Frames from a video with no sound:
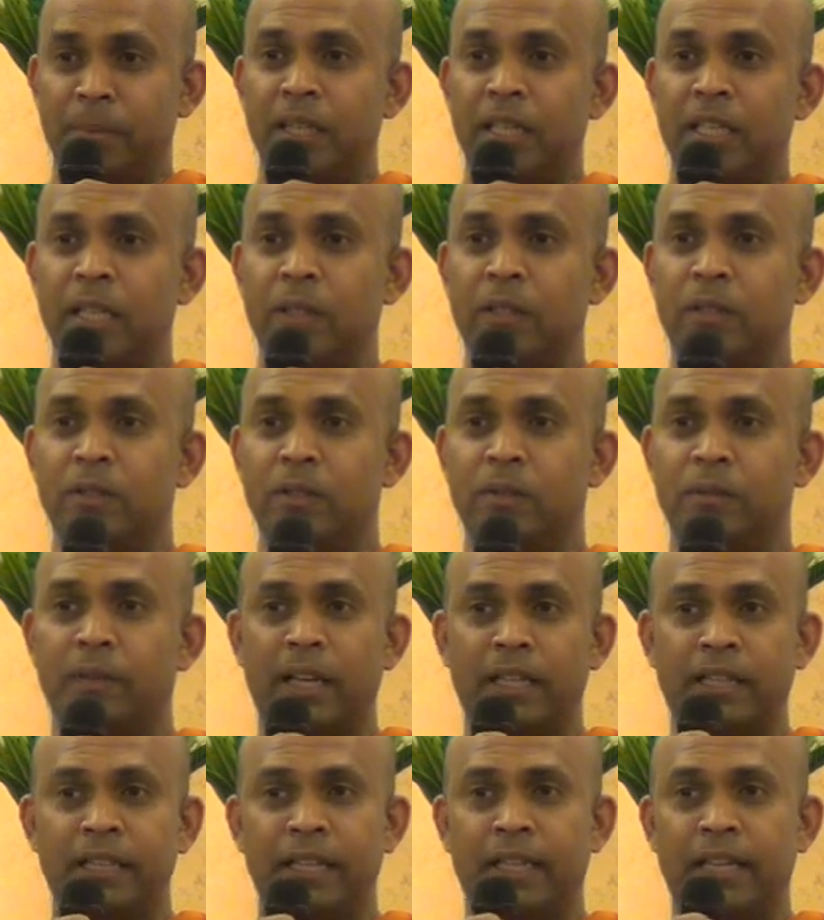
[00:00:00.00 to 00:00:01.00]
be due to the
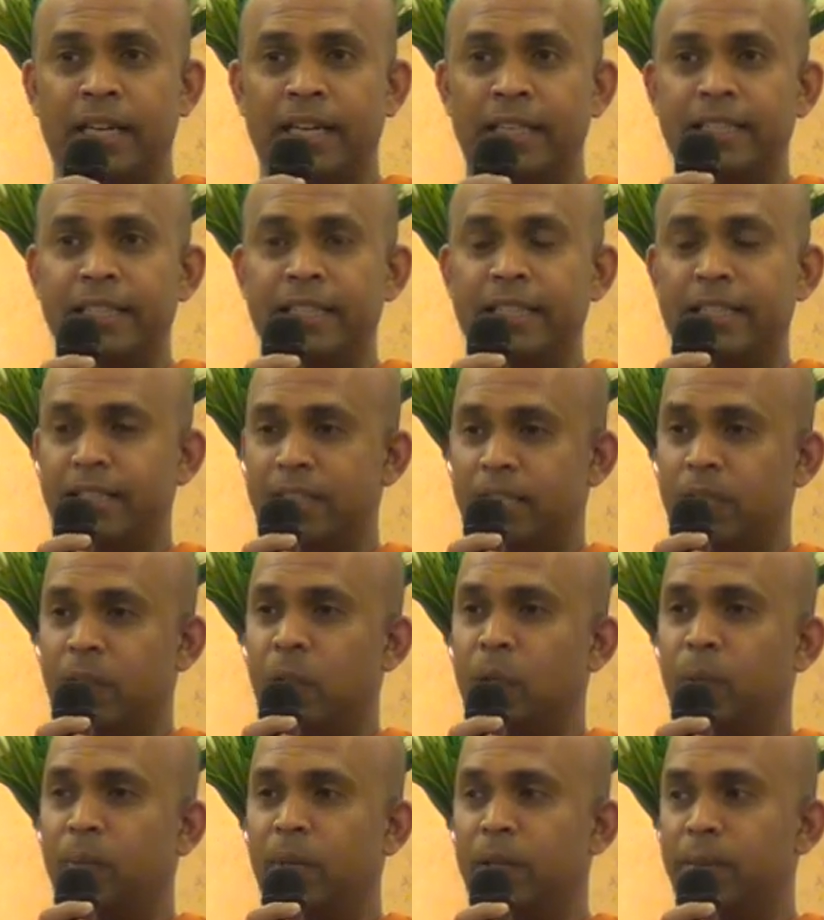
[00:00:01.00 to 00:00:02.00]
fact that I didn't listen
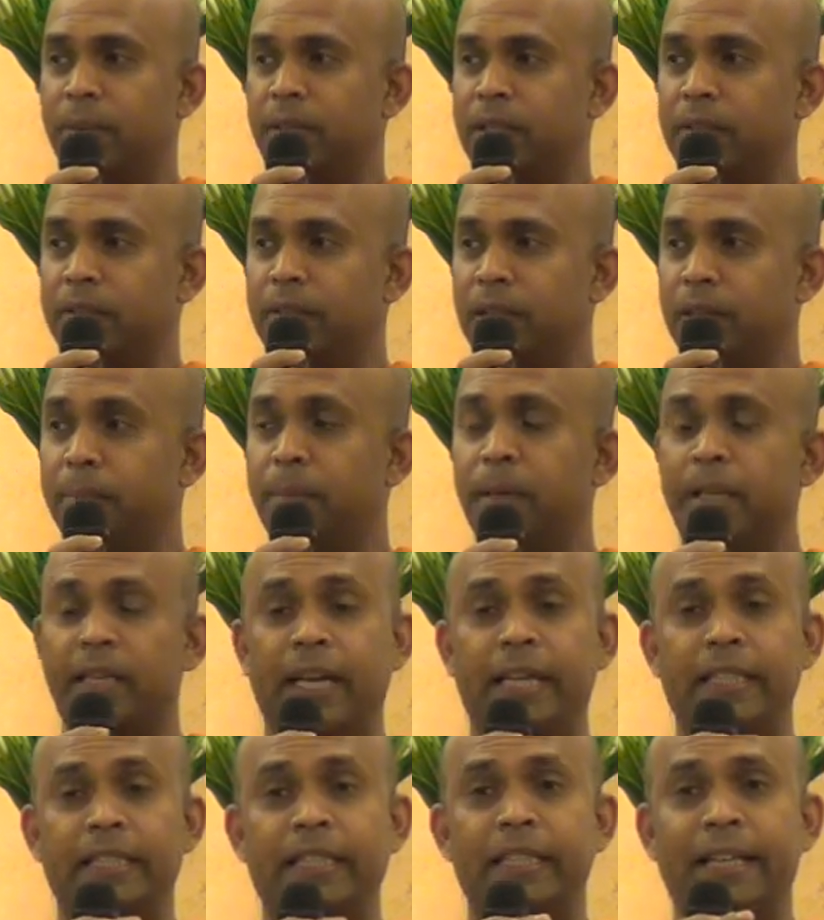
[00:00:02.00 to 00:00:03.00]
to my body well, but
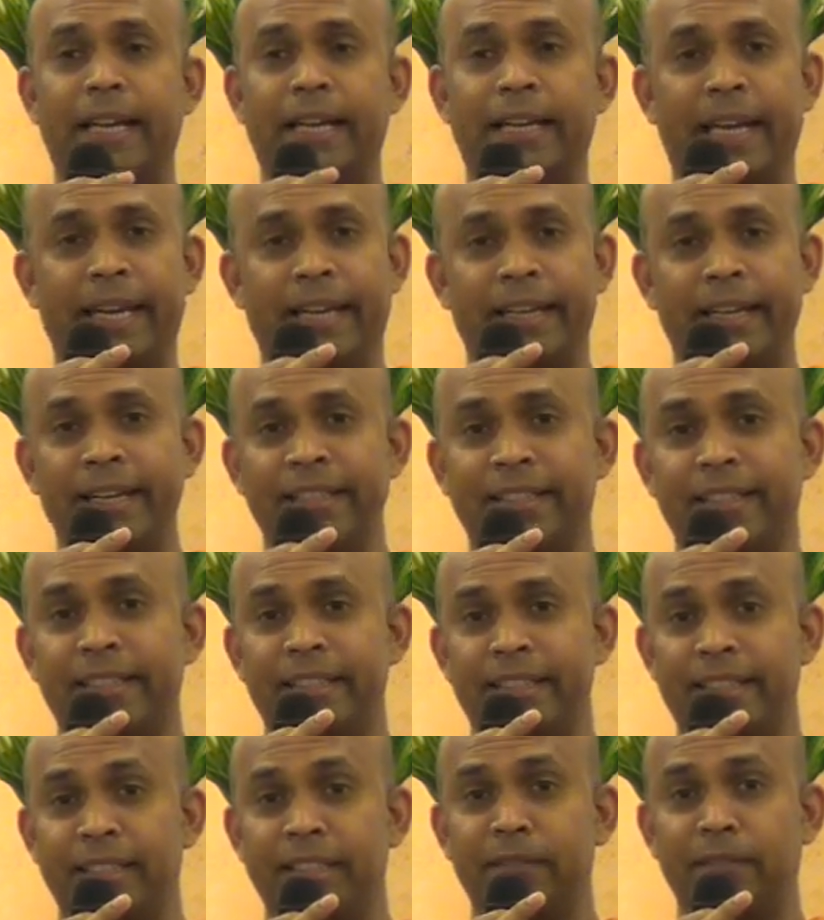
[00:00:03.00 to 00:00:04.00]
I think I at least
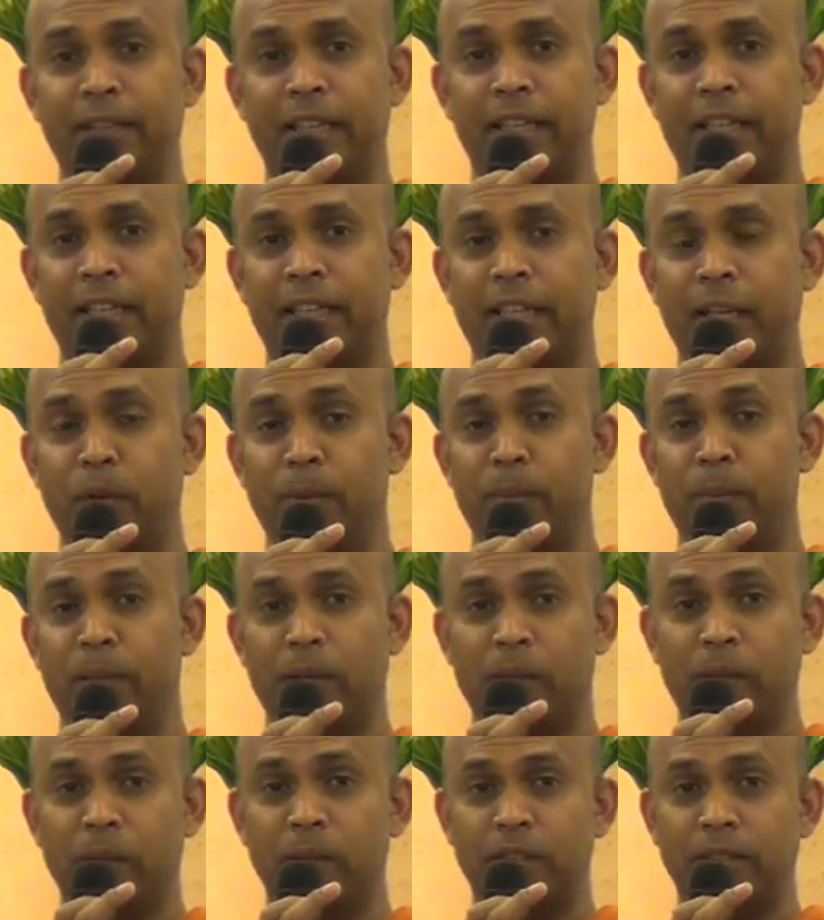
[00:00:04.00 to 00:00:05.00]
listen when it give me
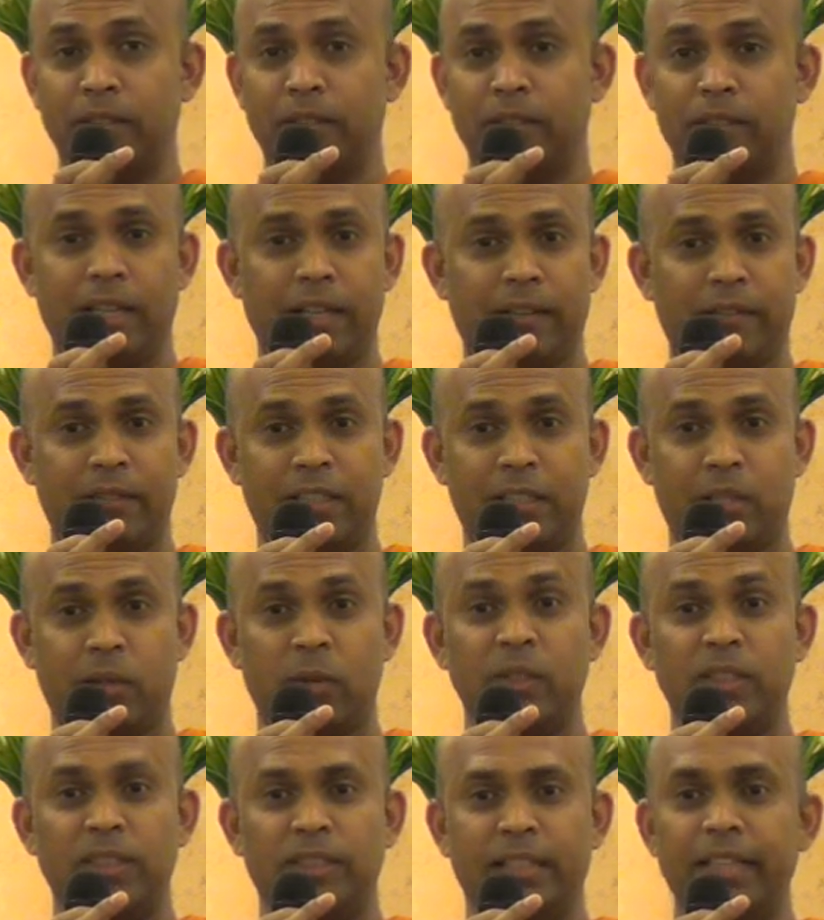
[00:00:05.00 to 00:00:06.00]
a good, like a
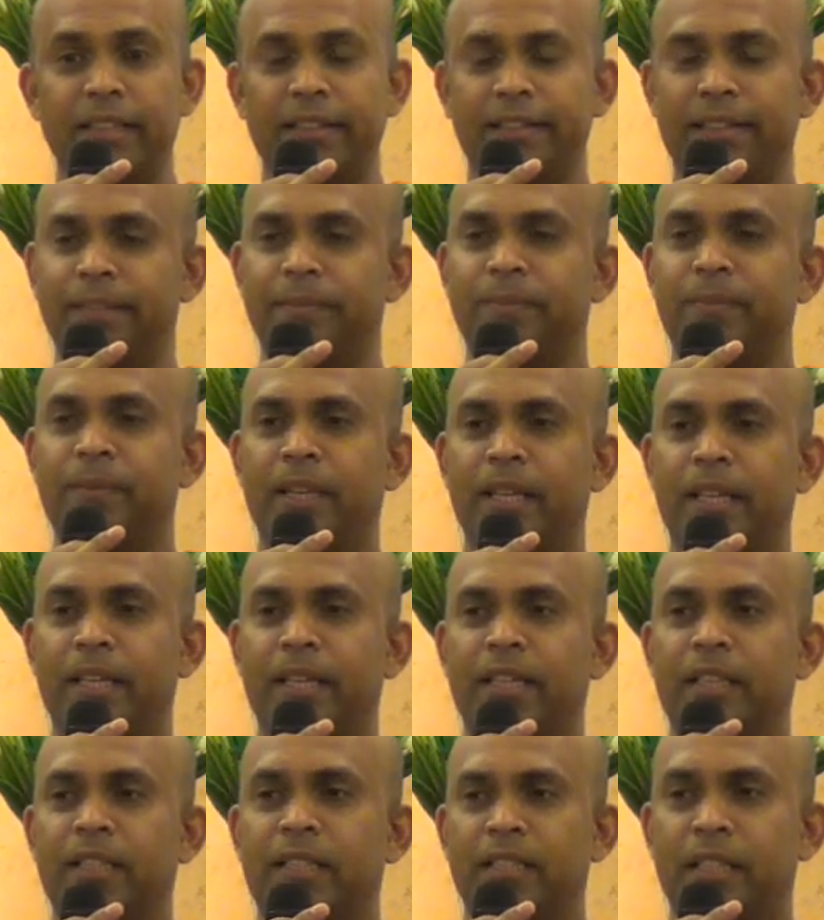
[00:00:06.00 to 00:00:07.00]
strong signal.
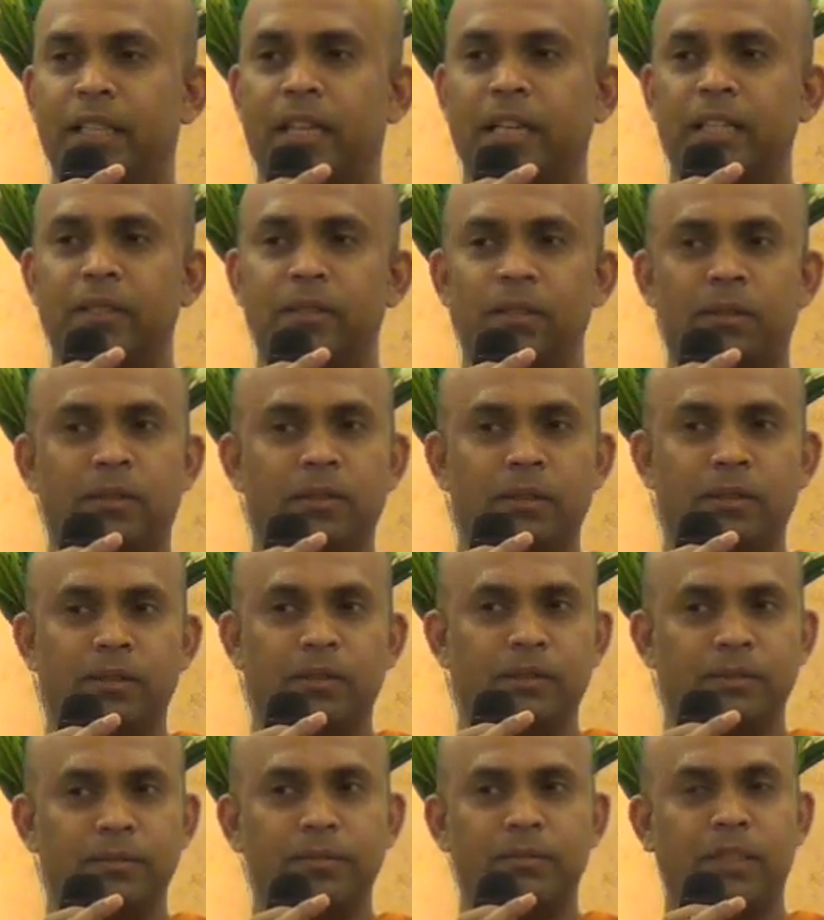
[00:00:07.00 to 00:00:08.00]
Then I used
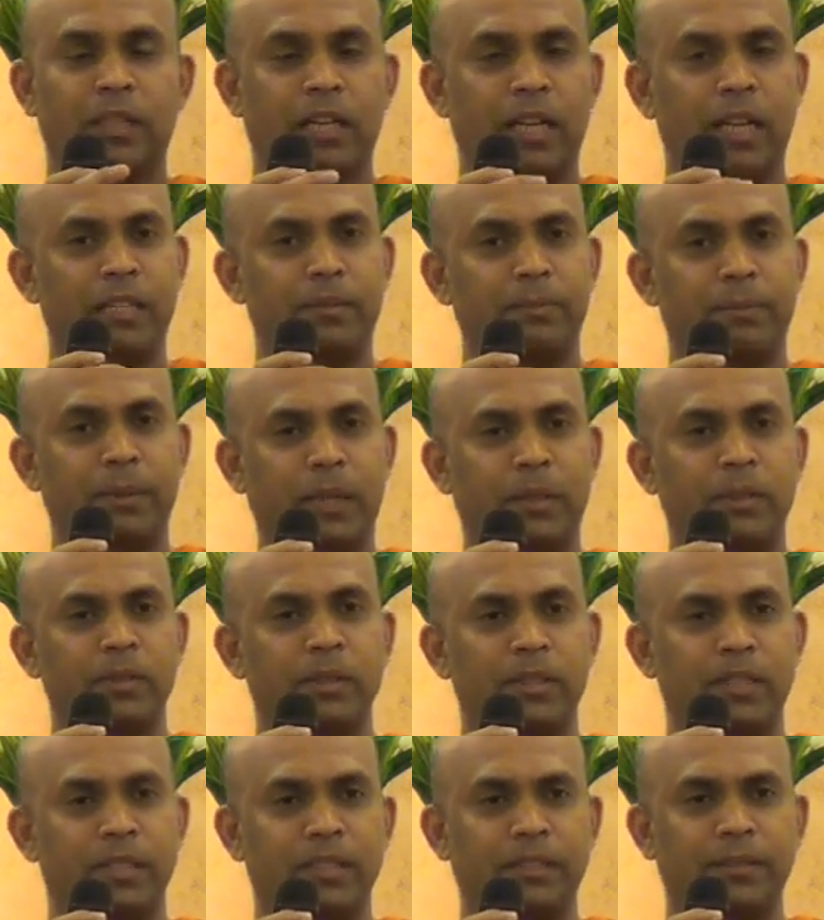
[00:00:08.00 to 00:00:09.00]
to, get
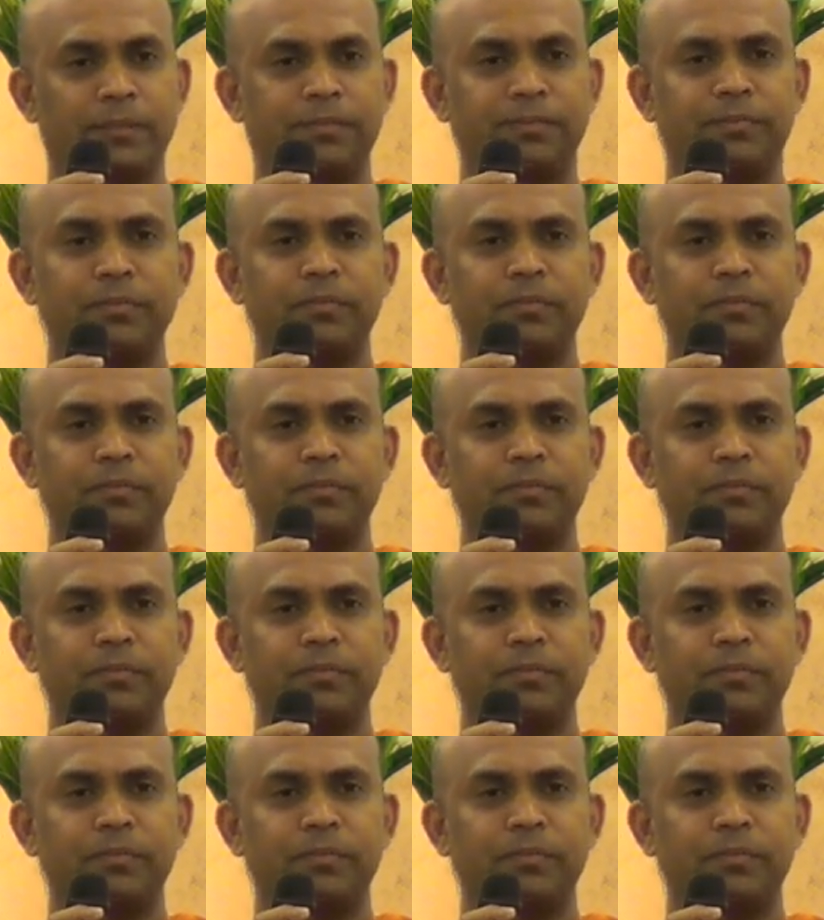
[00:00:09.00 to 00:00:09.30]
precautions.